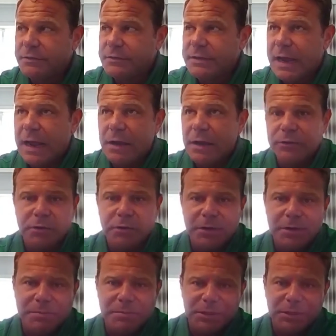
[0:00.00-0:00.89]

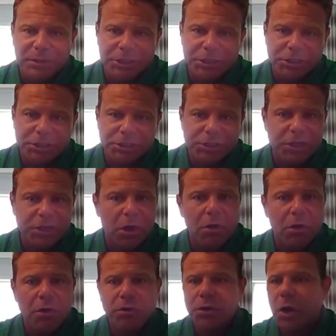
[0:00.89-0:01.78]
downloading malicious
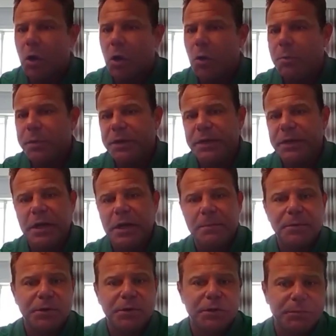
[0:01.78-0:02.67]
code, opening
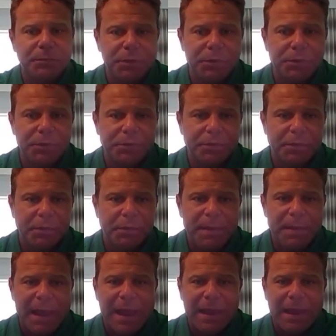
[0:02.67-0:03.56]
up your computer to the
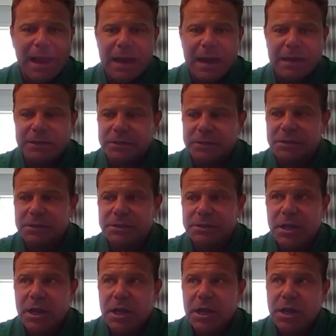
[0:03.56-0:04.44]
bad actors.
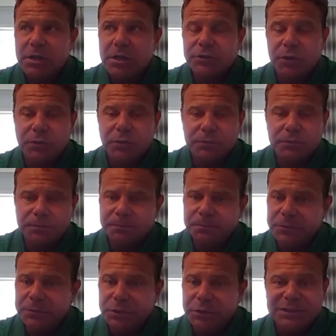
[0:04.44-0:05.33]
So
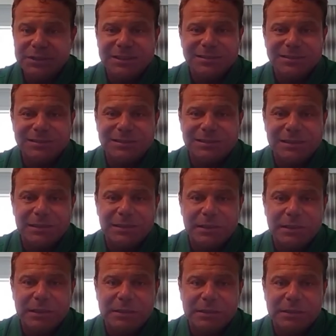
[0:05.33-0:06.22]
you still
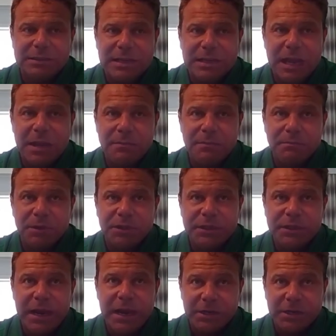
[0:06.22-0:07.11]
need the same
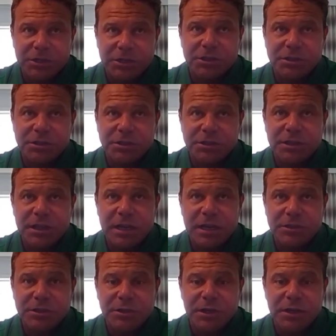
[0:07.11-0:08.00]
protections
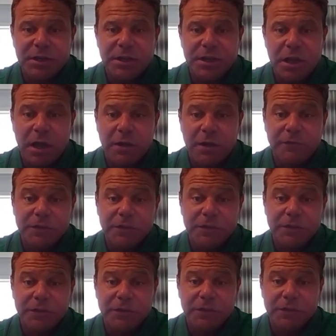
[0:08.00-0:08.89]
as you need in the
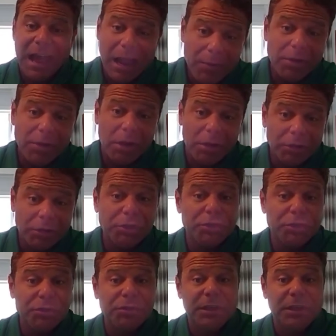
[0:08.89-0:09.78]
office I would
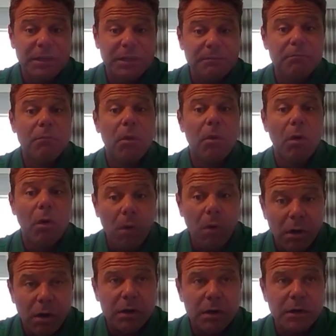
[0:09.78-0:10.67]
argue you need
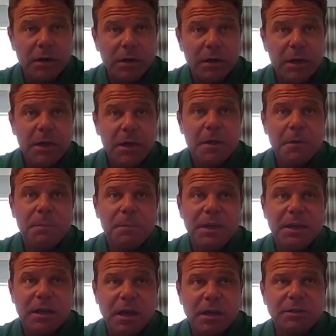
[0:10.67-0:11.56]
more
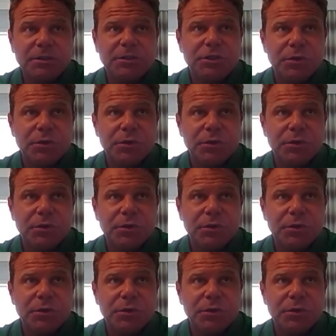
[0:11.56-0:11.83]
because